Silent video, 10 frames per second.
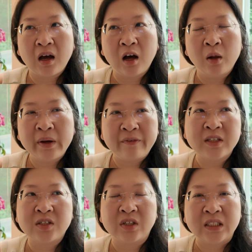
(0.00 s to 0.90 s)
all my
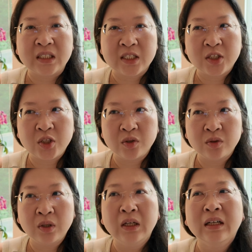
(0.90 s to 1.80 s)
friends are into this
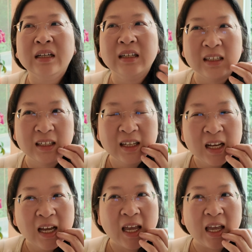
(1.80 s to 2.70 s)
too.
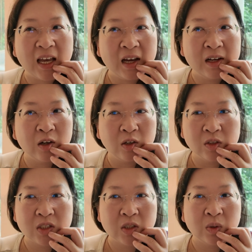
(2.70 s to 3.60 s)
And
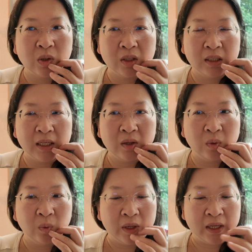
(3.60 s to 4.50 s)
also, like,
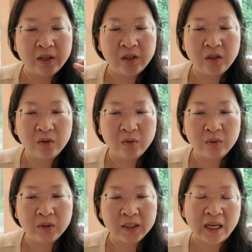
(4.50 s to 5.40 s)
when
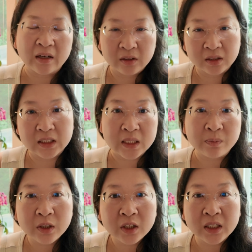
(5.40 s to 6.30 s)
you get a little
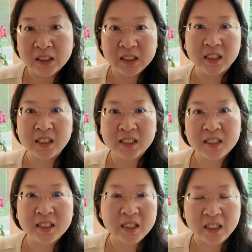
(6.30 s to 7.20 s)
deeper into these
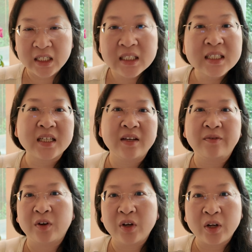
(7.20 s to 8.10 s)
studies, like
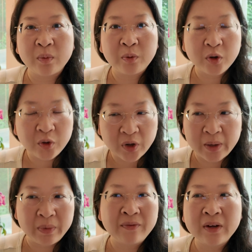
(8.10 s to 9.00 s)
if you're in a
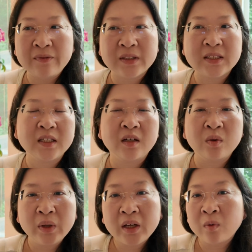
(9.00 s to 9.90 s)
program, even if it's like a
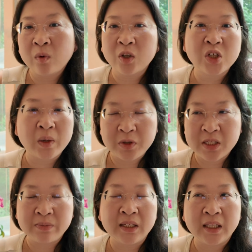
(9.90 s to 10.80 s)
weekend workshop or
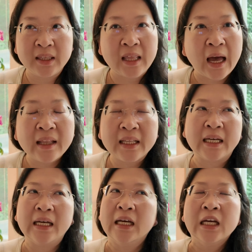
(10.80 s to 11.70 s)
something like that, like